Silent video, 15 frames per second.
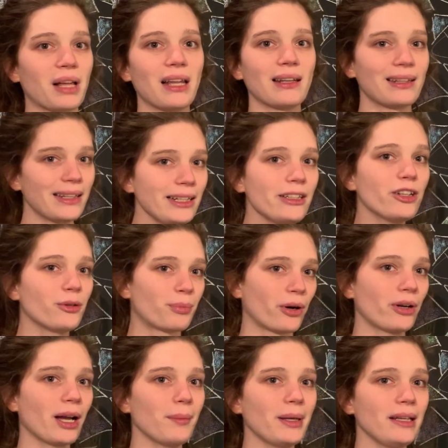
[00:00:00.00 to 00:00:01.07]
Linear
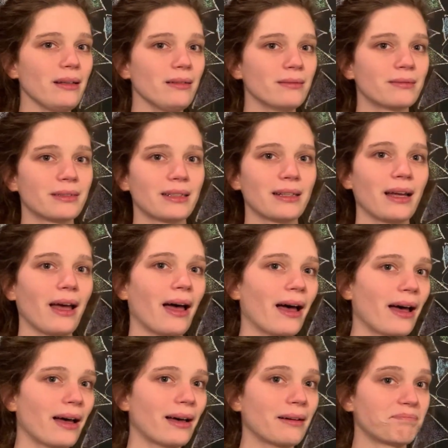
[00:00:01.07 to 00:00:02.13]
programming
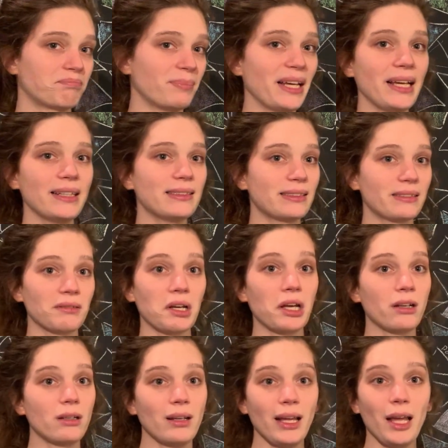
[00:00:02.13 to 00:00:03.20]
is
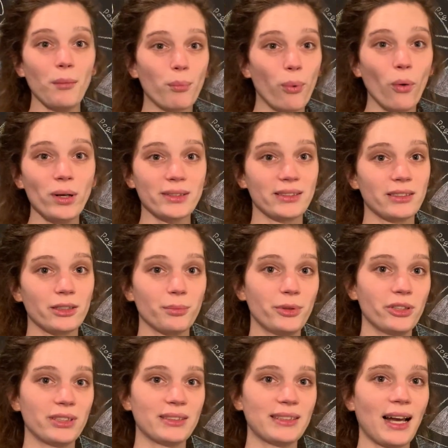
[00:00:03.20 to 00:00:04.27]
an important
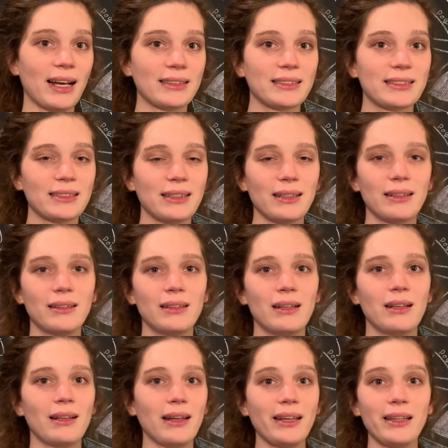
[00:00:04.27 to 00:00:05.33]
computer task.
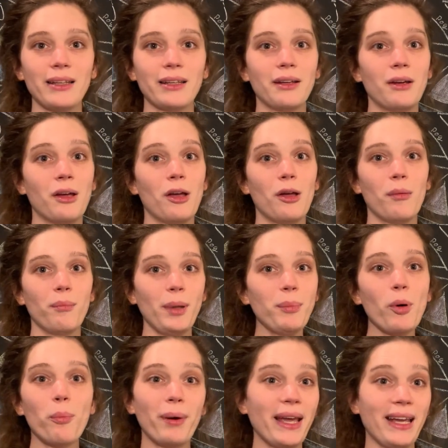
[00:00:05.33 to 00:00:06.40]
Like,
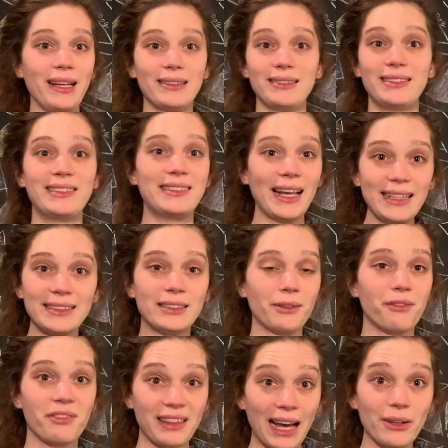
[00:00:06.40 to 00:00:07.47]
people pay tens
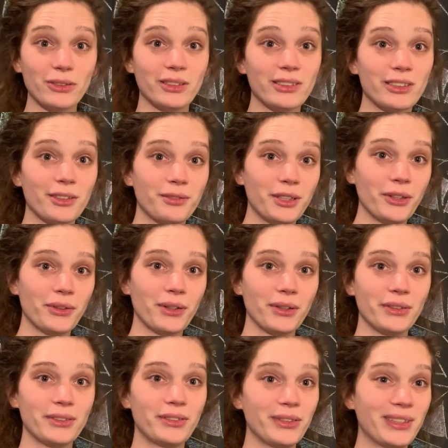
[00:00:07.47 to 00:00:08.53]
of thousands of
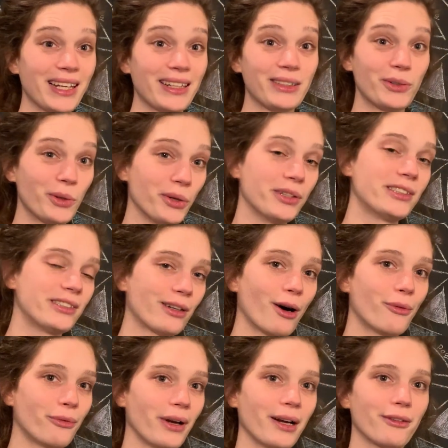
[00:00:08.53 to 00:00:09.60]
euros to get good
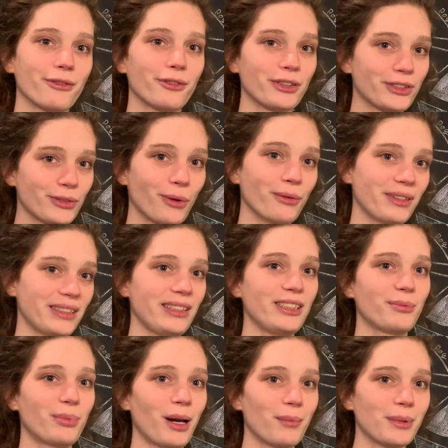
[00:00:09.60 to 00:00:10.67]
software for solving these
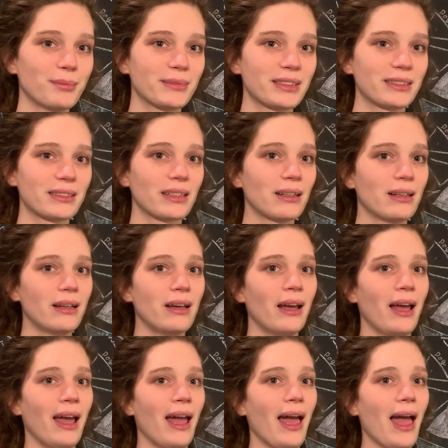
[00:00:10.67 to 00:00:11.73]
problems.
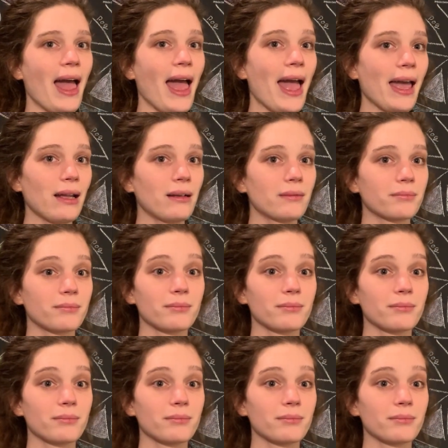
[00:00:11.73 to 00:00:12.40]
And